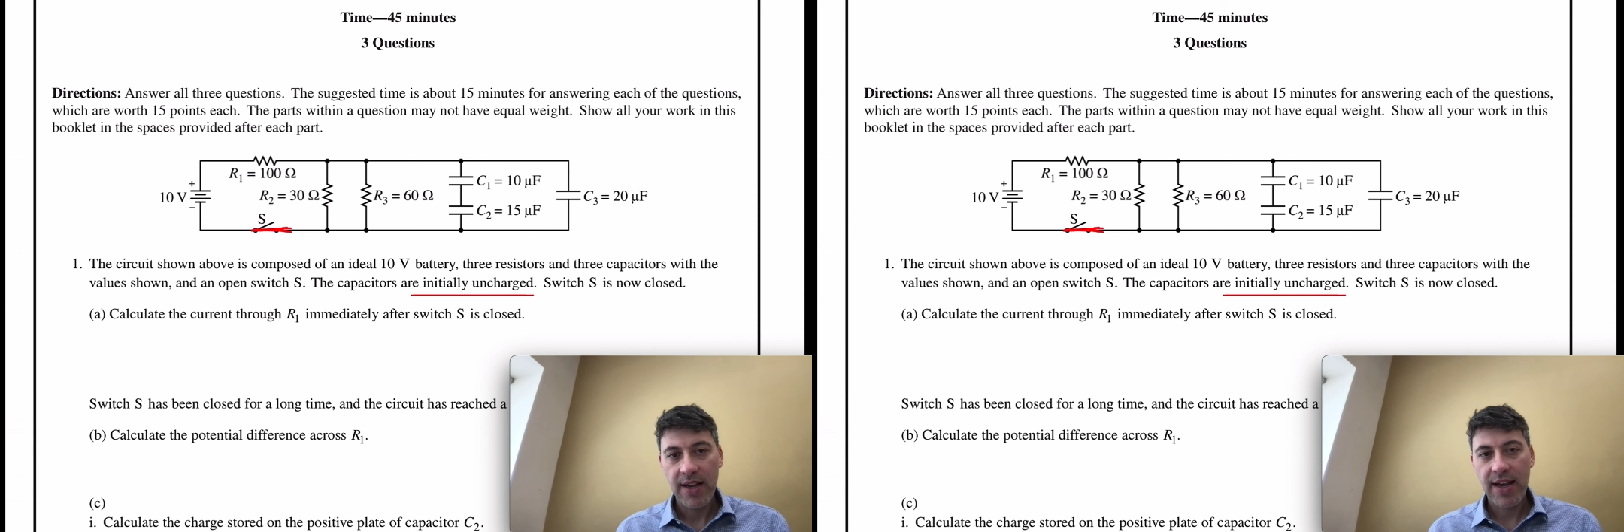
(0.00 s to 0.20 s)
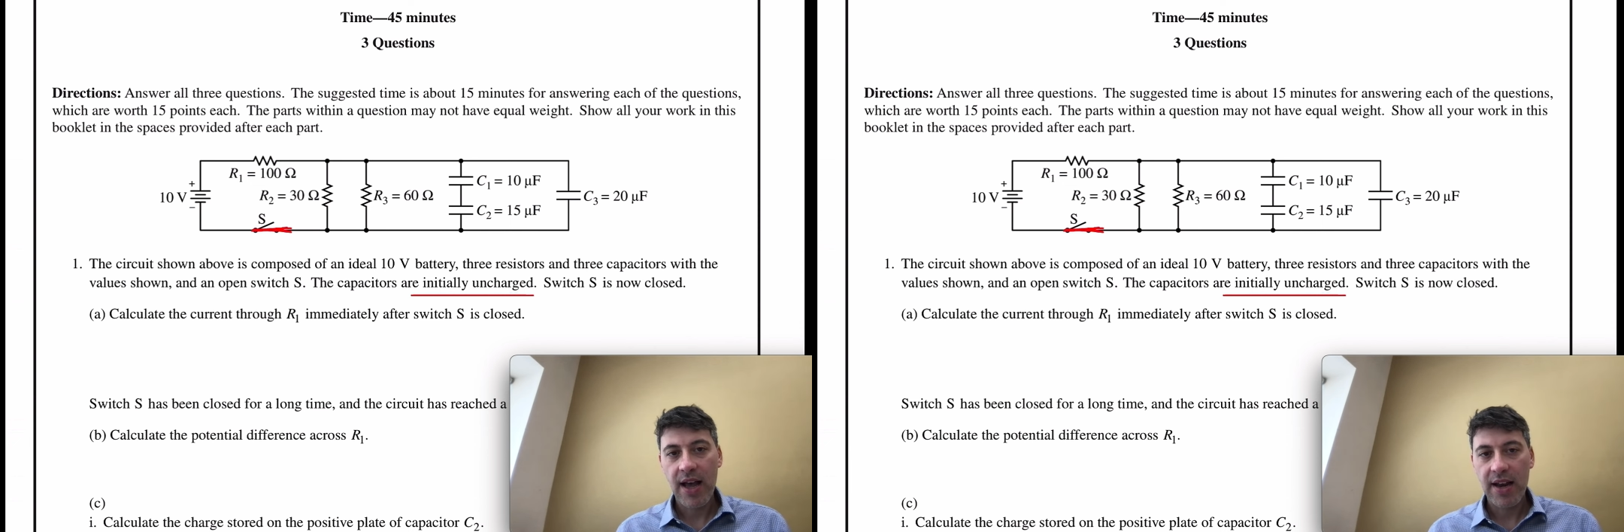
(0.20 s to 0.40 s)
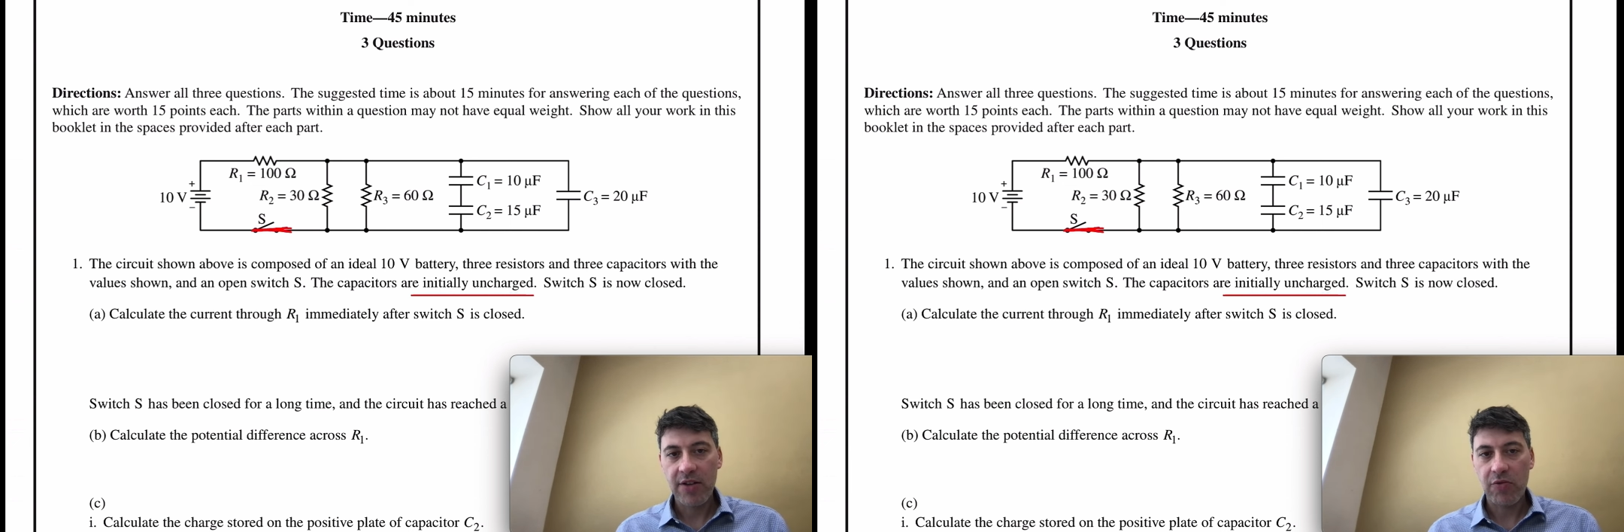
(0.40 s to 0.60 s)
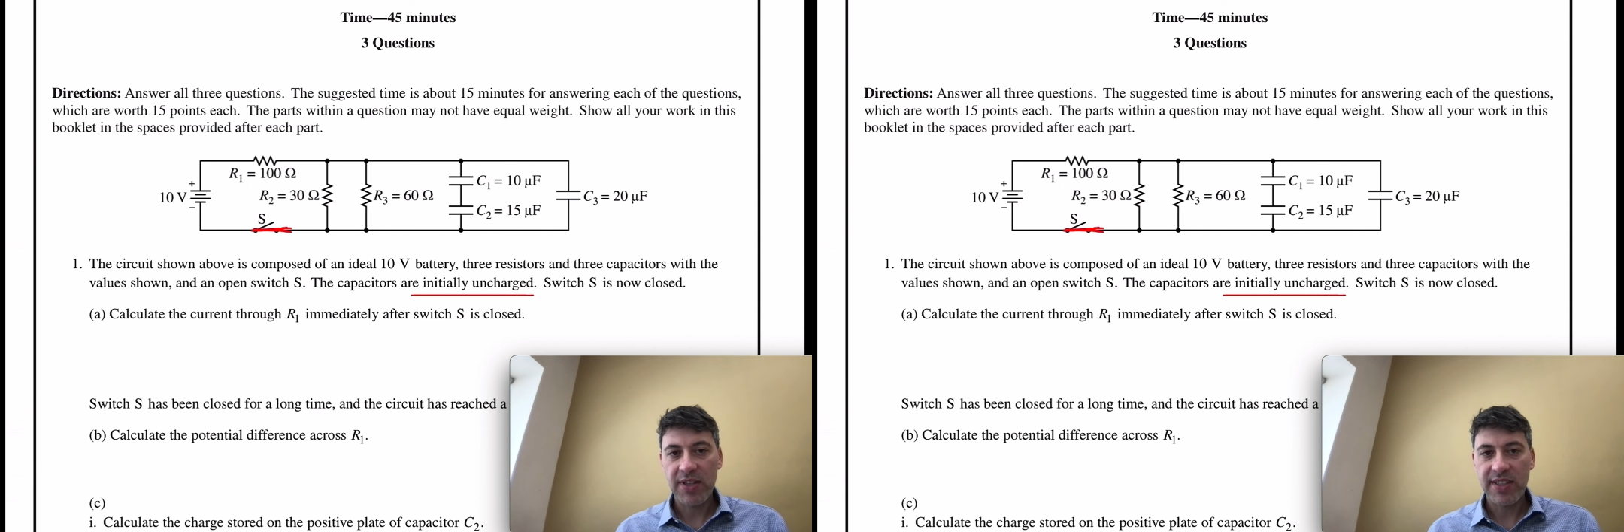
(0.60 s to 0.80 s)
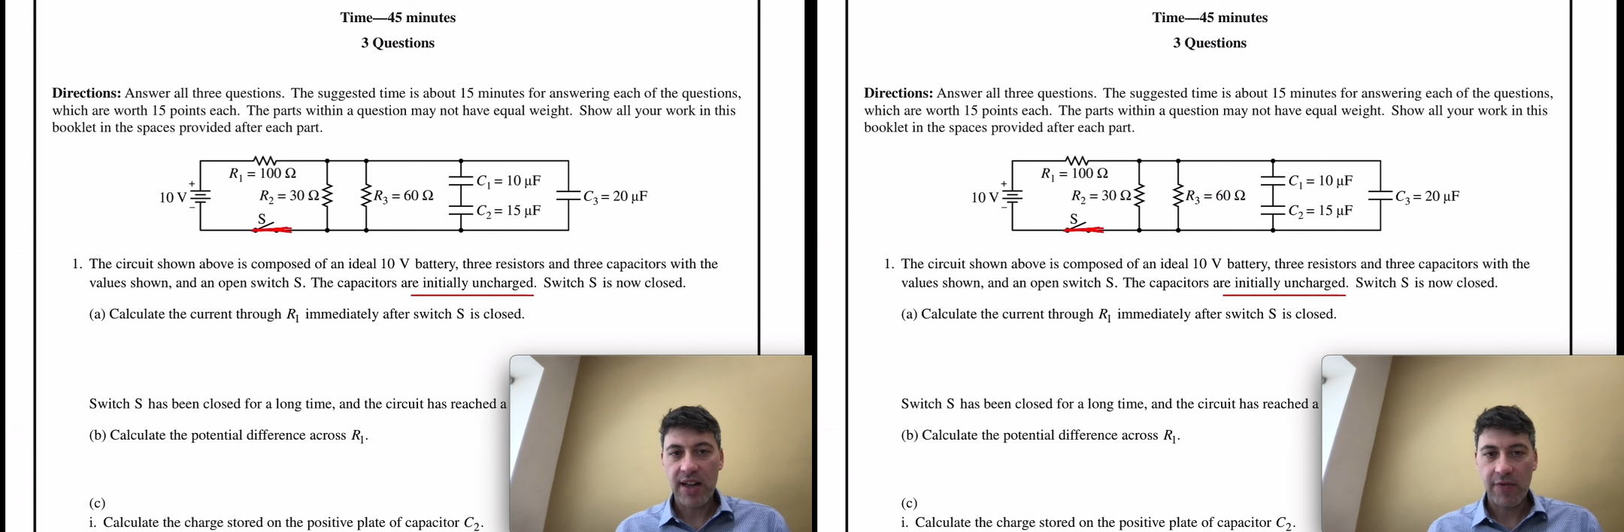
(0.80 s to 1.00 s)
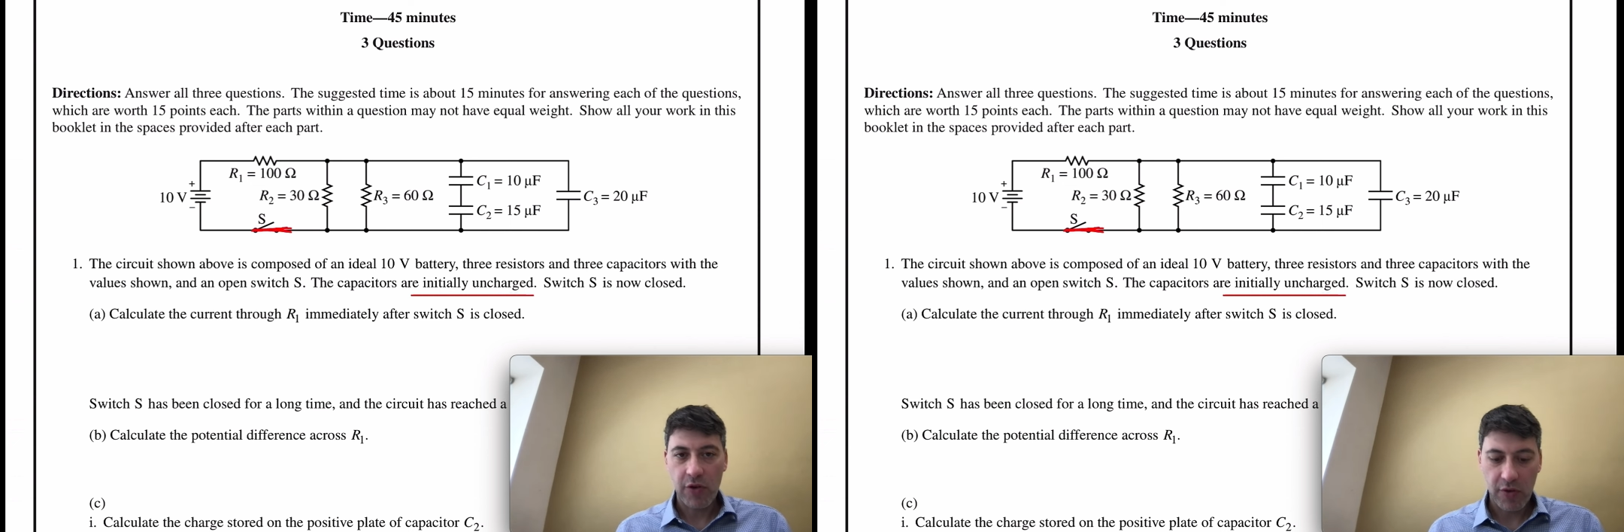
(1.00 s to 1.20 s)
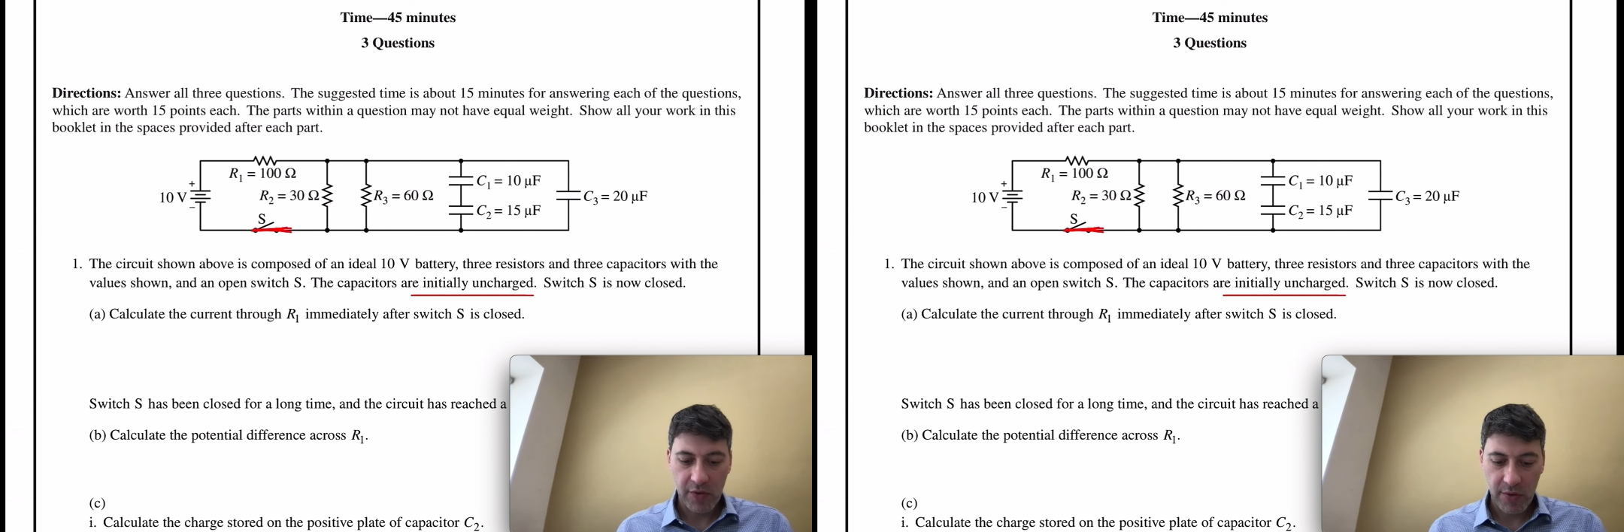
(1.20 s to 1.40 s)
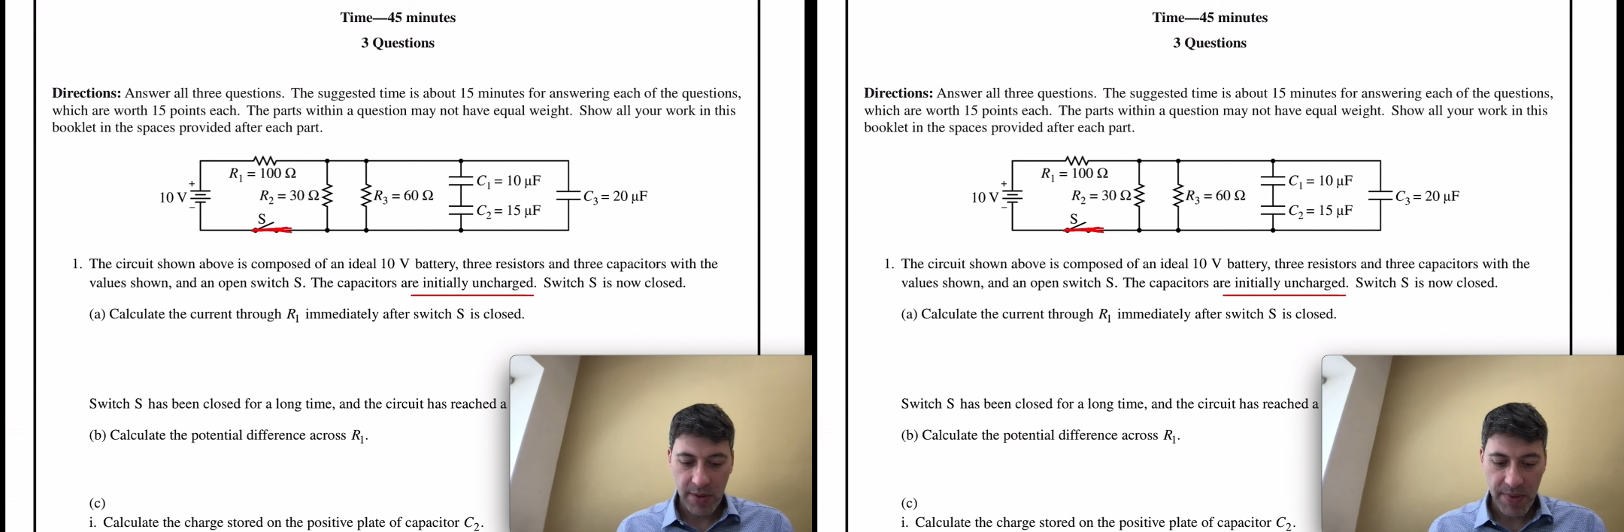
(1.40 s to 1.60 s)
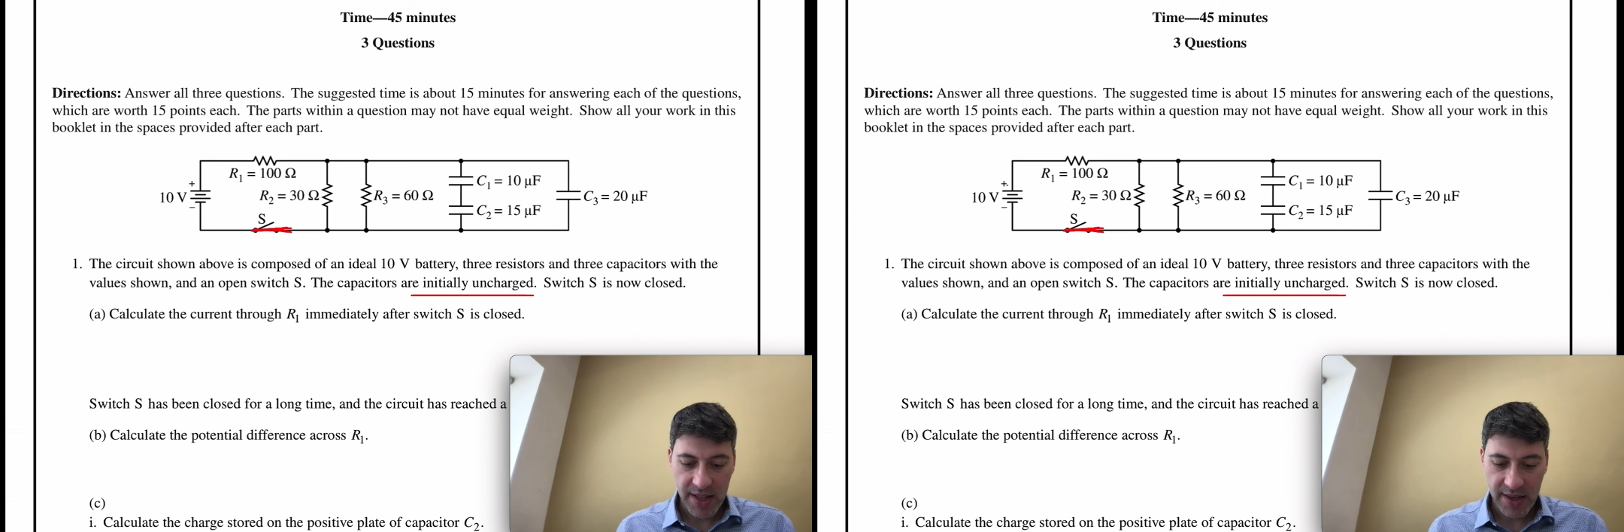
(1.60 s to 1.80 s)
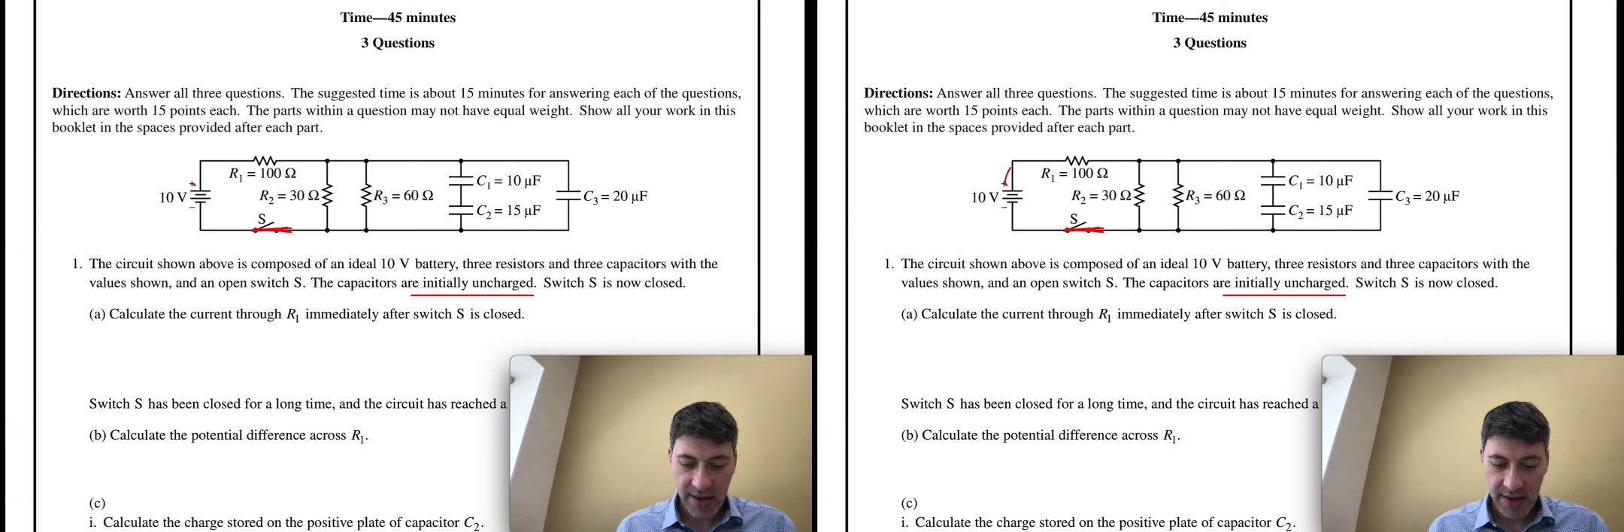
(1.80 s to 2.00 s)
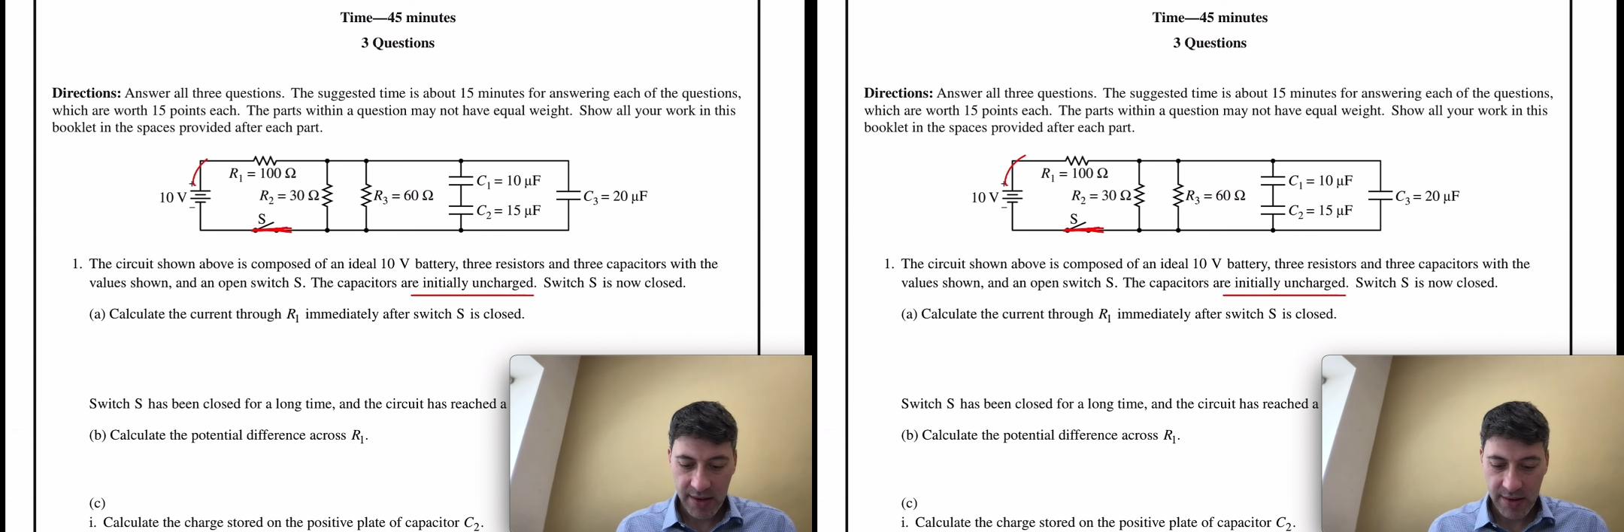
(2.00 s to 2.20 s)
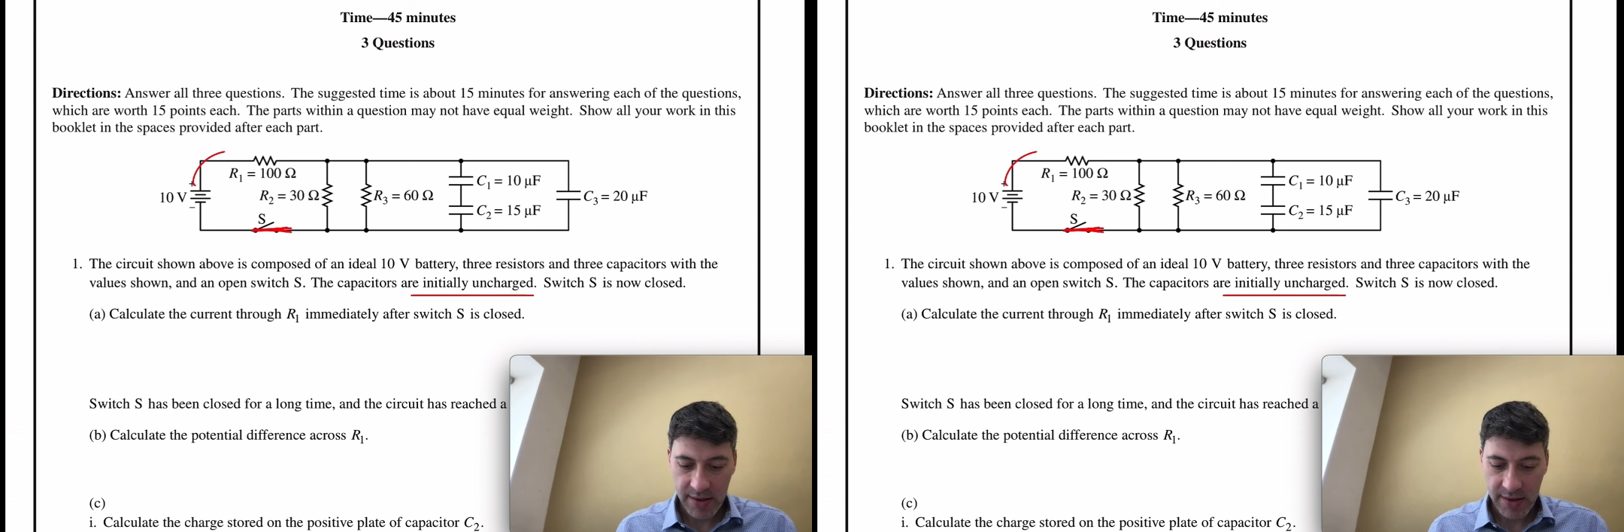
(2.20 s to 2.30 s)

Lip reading: current will start flowing from the battery.